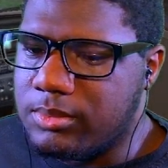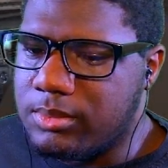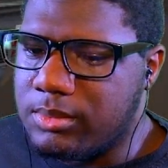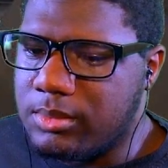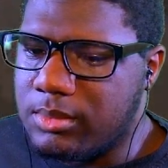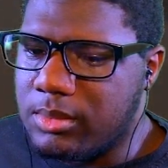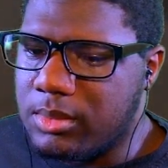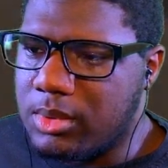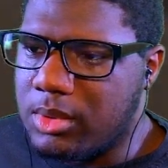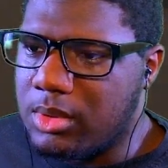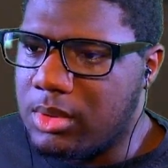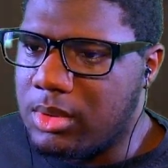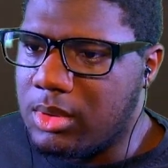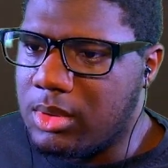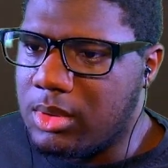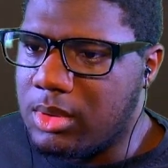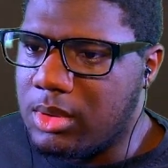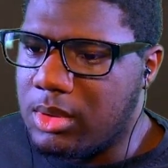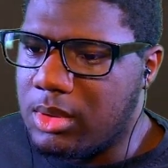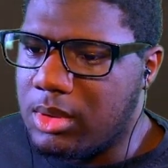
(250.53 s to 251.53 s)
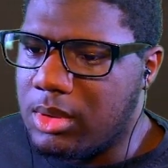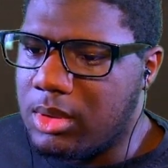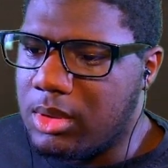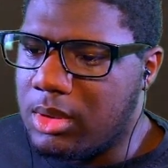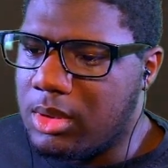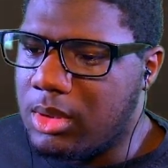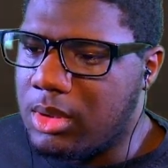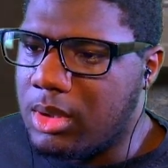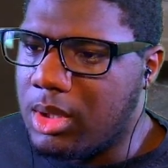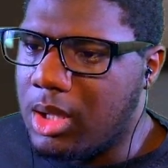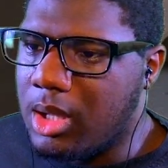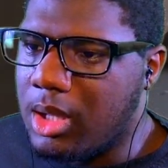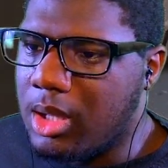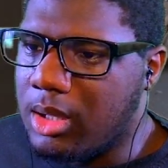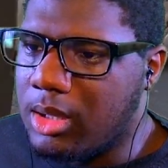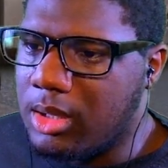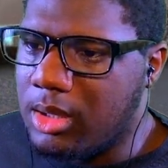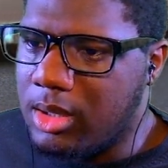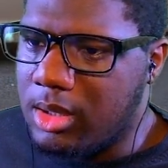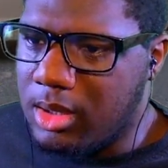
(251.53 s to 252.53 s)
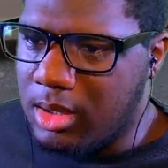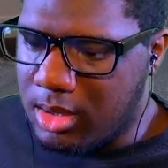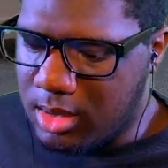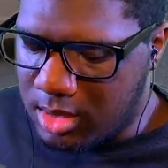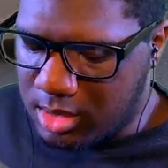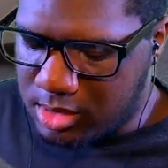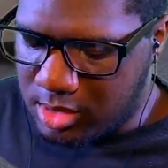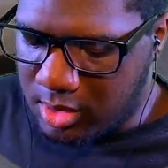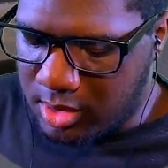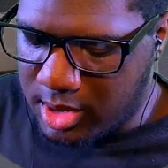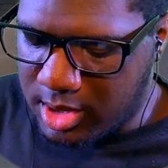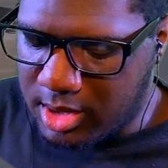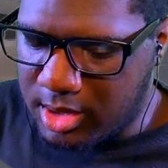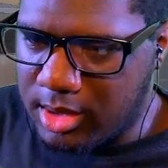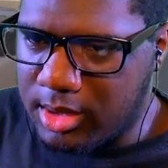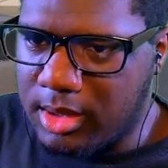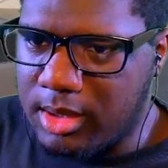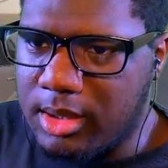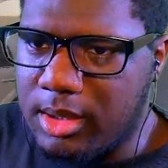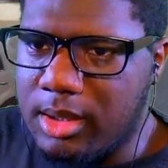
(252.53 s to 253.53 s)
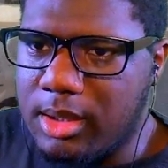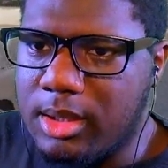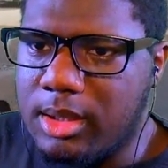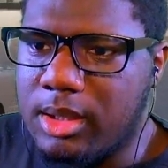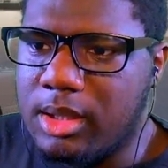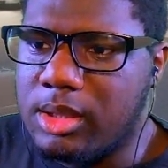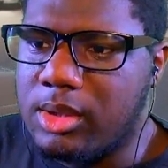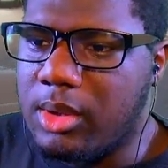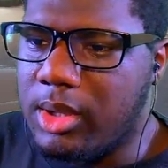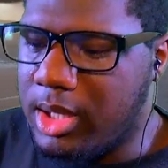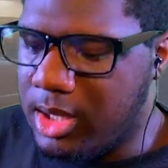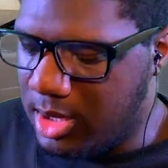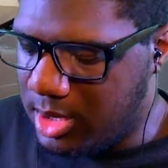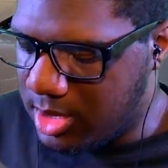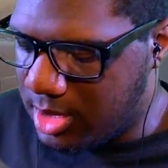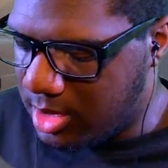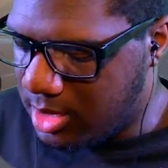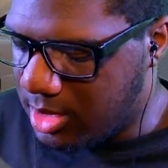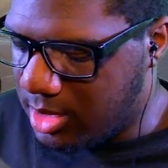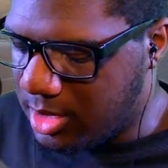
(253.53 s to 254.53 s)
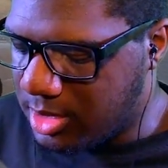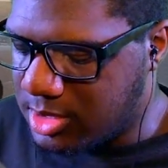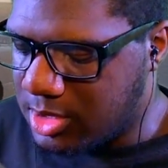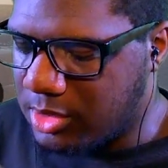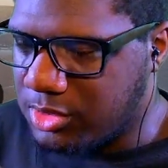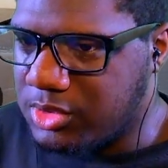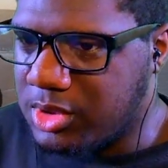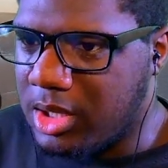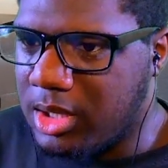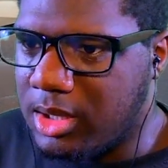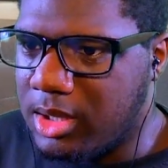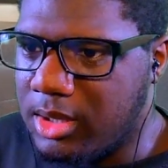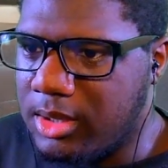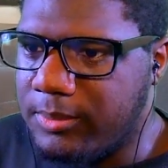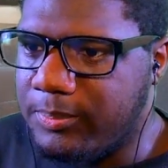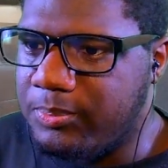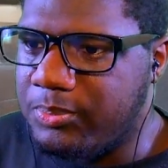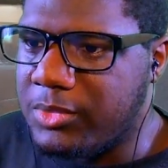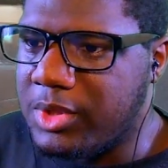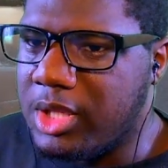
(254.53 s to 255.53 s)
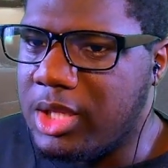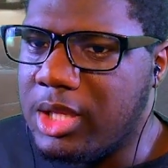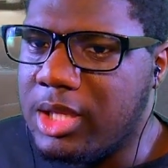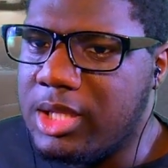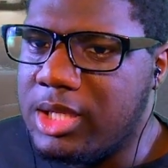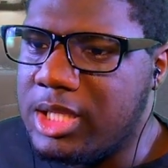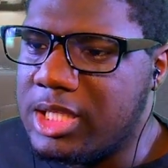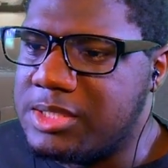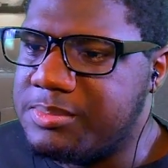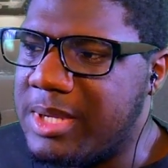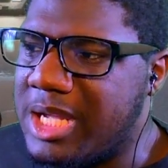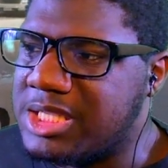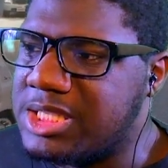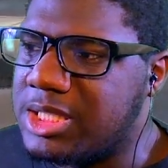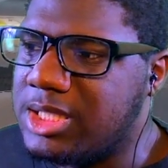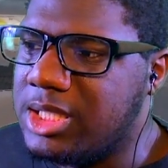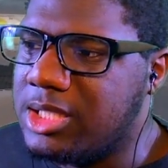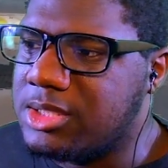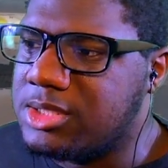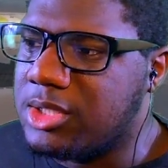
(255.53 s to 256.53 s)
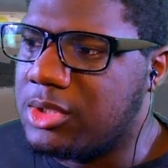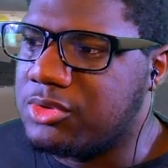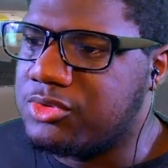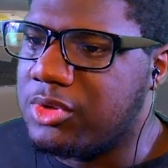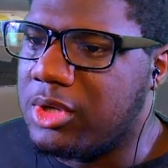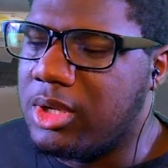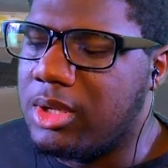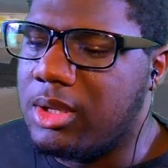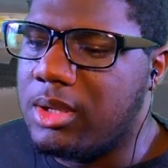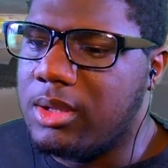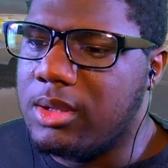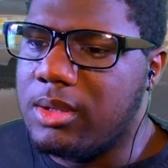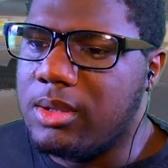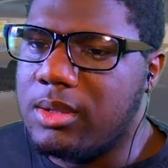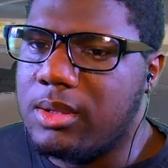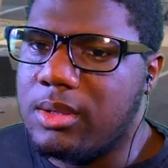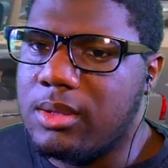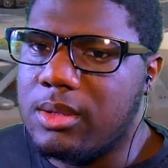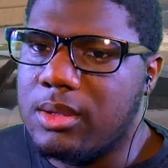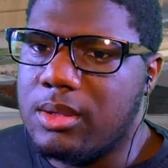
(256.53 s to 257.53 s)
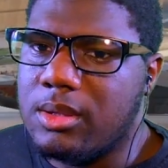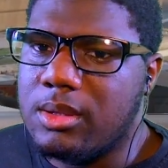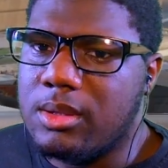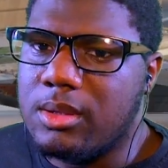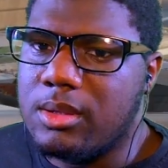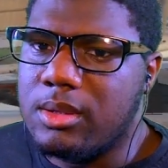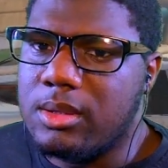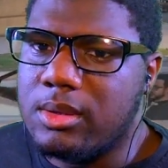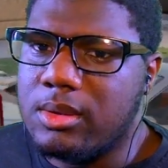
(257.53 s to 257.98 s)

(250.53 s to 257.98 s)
Assistance required. Alright, let's go ahead and, let's go ahead and get a, a tow truck. Dispatch, I need a tow truck. Hey.